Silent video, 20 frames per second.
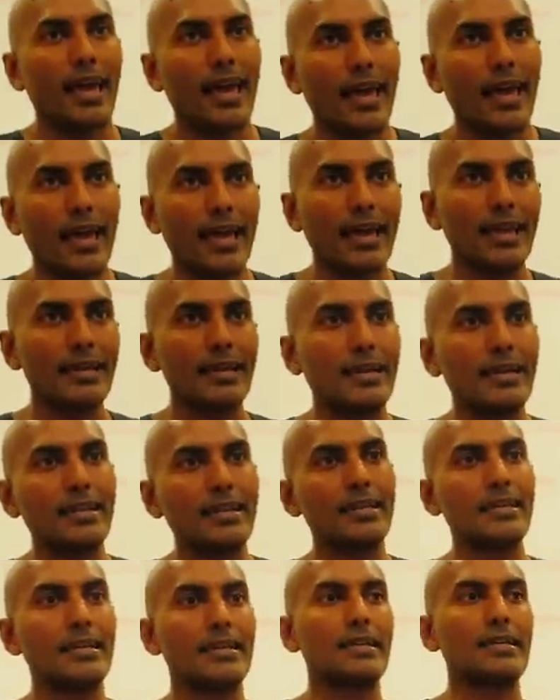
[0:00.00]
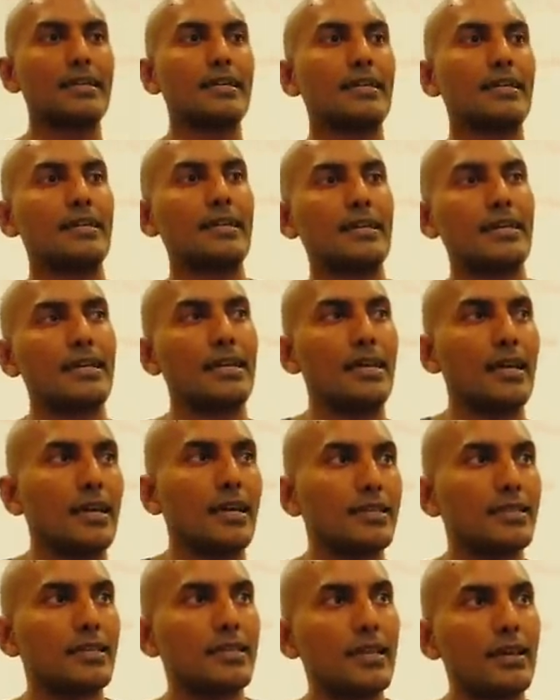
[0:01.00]
and
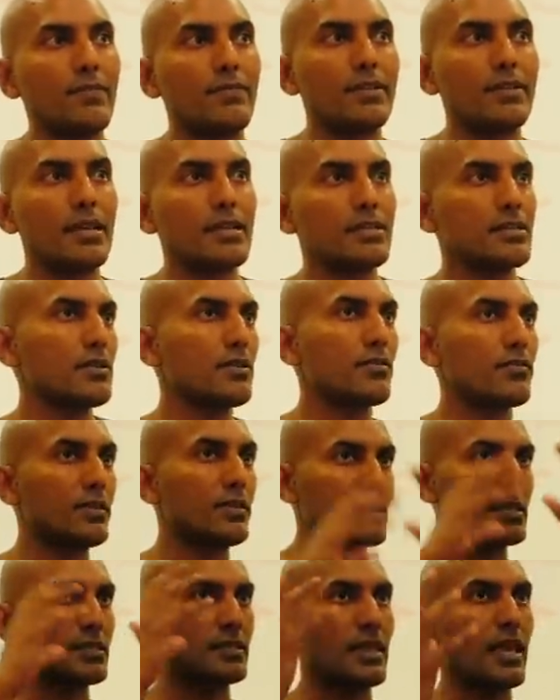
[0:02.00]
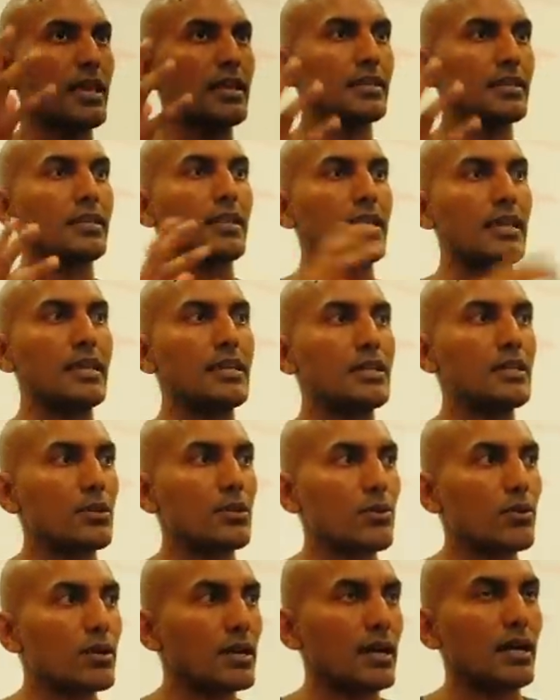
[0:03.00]
the definition of a state in
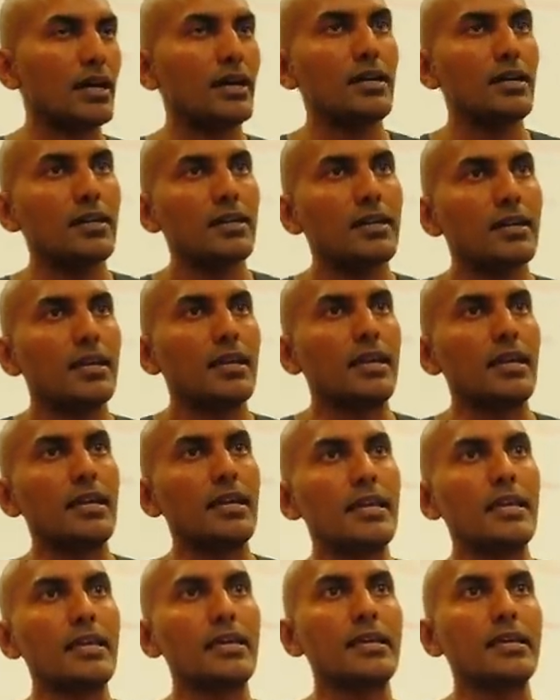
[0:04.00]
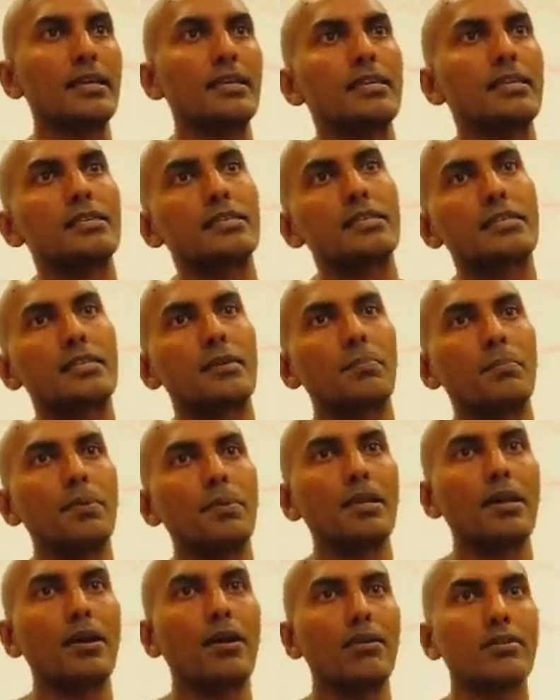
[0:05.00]
yoga is
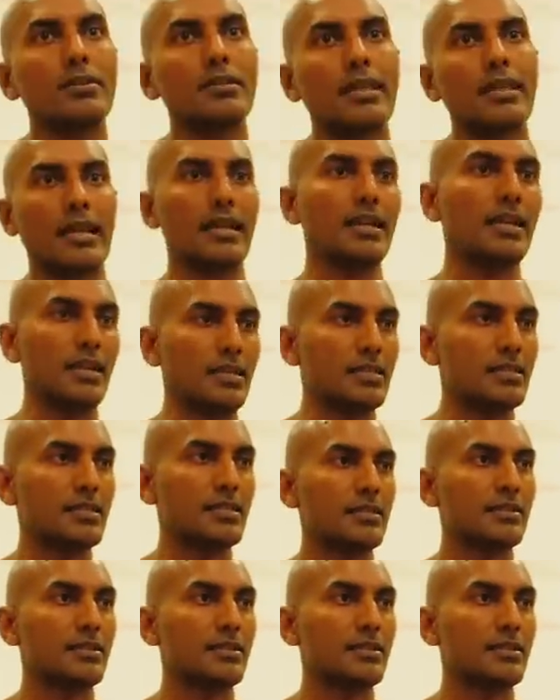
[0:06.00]
beyond techniques.